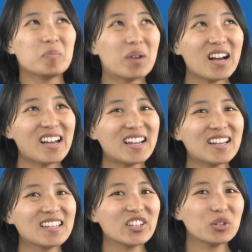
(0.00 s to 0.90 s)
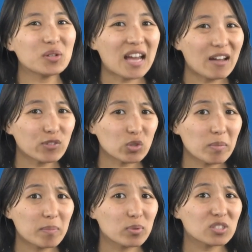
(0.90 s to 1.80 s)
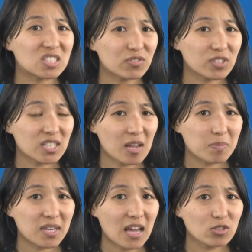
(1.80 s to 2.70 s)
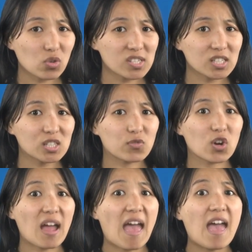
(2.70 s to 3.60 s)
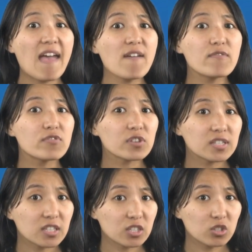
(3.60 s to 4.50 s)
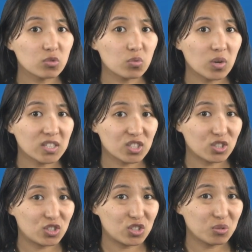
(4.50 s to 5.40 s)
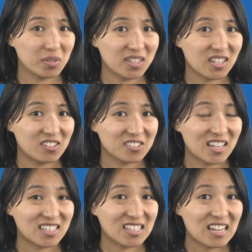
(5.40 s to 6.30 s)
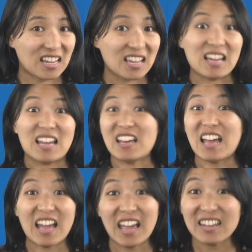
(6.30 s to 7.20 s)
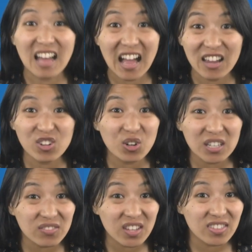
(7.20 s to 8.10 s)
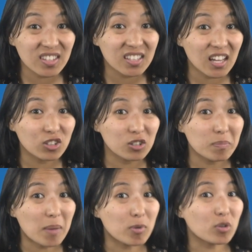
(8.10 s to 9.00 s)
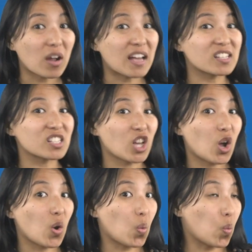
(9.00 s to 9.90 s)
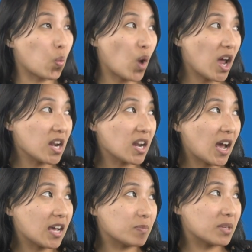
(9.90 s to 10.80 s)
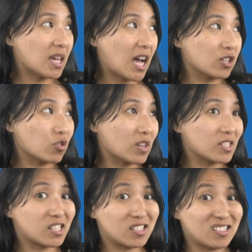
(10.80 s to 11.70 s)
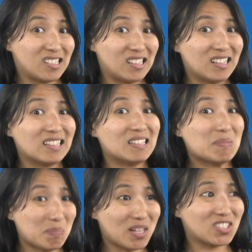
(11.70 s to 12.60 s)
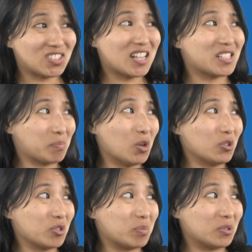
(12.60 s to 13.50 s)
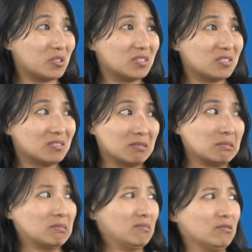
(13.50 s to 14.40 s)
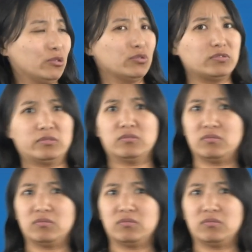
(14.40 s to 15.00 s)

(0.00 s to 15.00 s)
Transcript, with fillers: But you'd have to remember different IP addresses for everything you want to do on the internet. And I don't even think I could memorize one IP address, much less multiple. Oof.